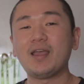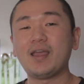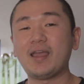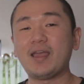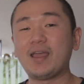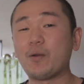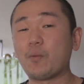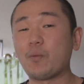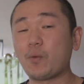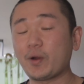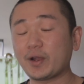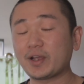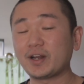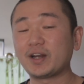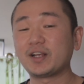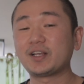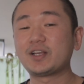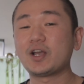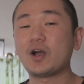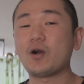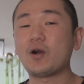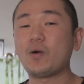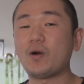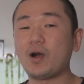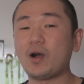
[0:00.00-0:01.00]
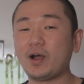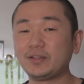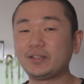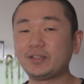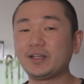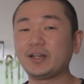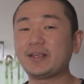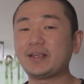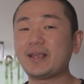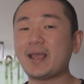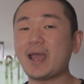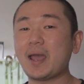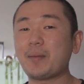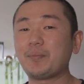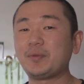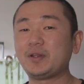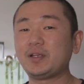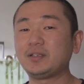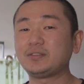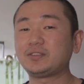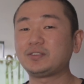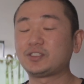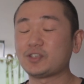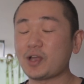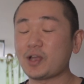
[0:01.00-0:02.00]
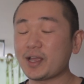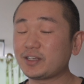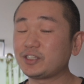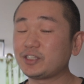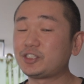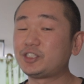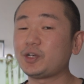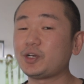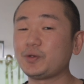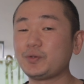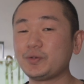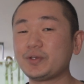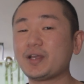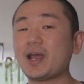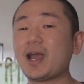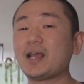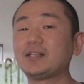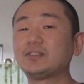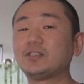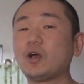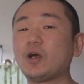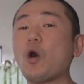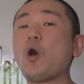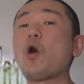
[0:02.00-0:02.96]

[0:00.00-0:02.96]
and we're gonna go under the cabinet so I can show you guys